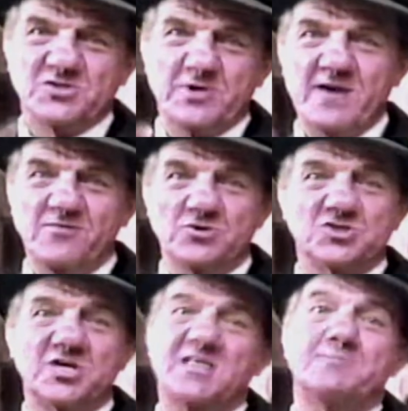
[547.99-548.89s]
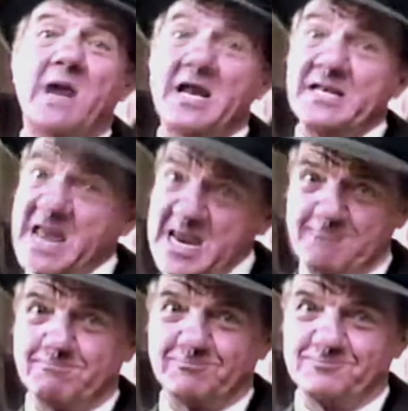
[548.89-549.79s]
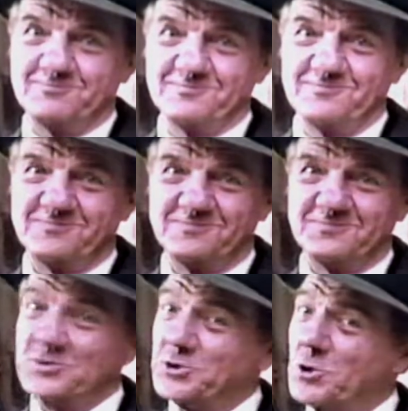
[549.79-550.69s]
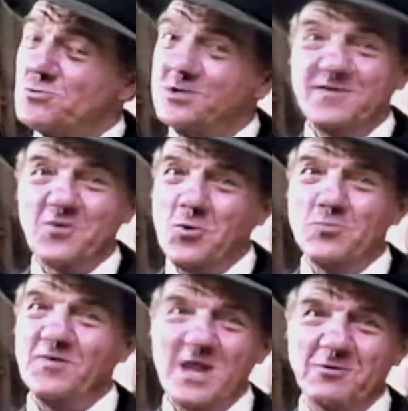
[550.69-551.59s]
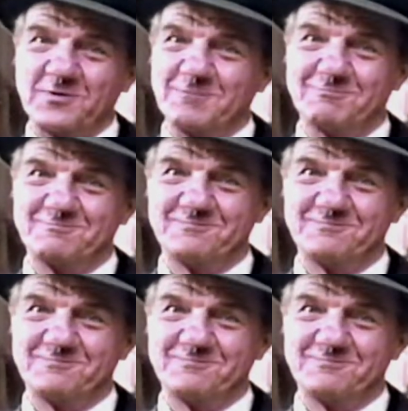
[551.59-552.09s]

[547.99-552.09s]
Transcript: traveler's checks by name. Don't leave home without them.